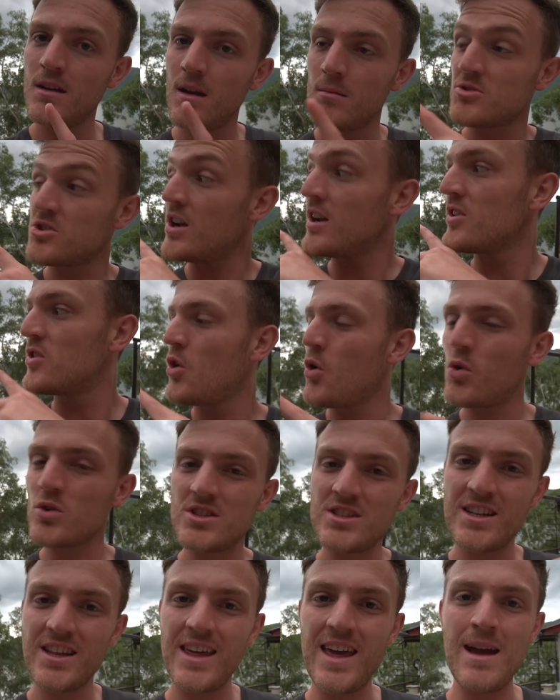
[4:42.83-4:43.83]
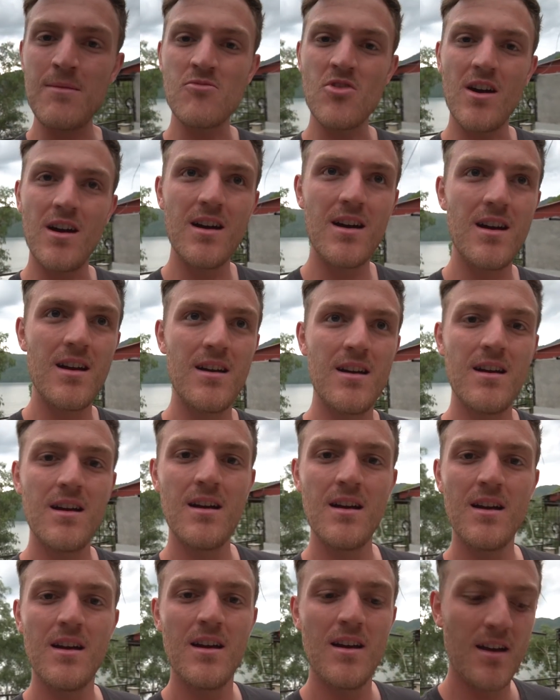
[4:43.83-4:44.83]
I'm trying to talk to the camera.
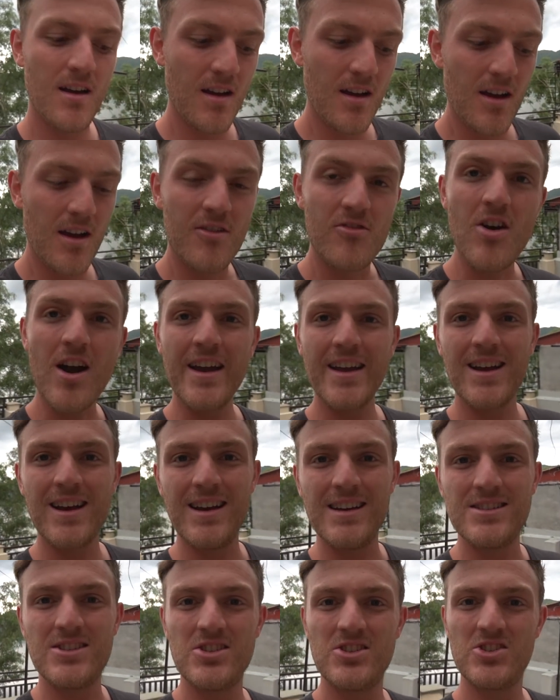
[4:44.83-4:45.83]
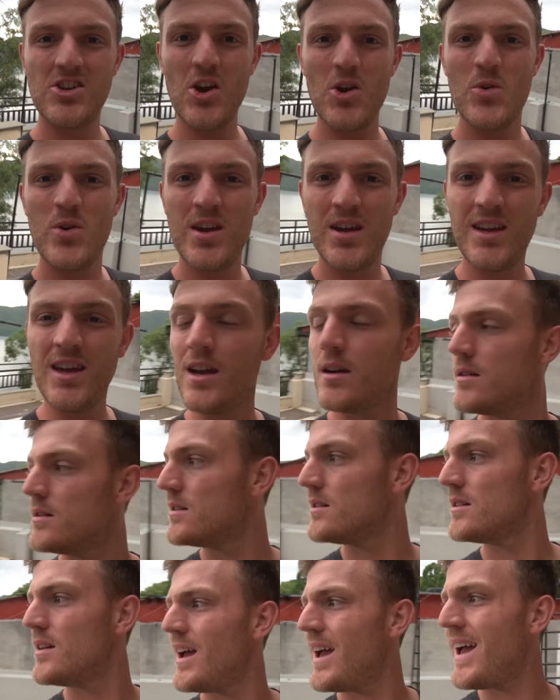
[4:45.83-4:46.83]
Right, guys, so,
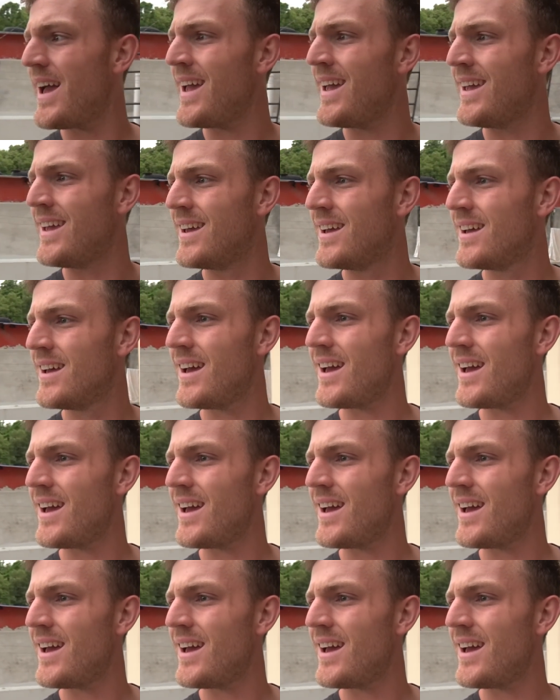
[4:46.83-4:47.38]
hey.